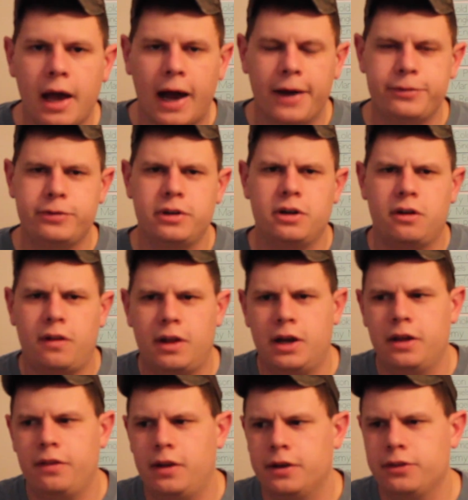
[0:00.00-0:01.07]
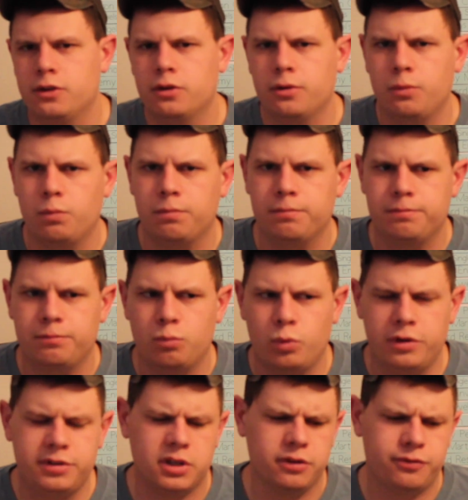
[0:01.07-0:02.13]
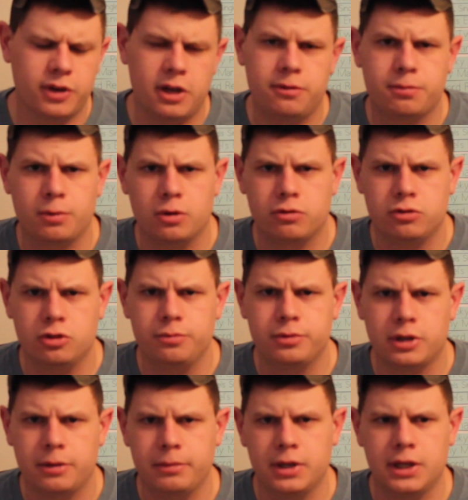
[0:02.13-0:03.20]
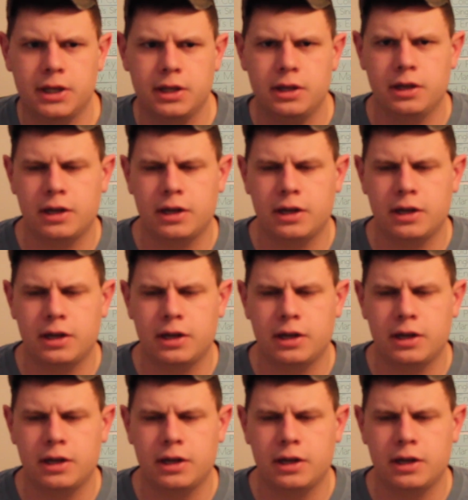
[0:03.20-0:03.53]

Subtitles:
I've seen it a lot in like the whiskey Facebook groups I'm in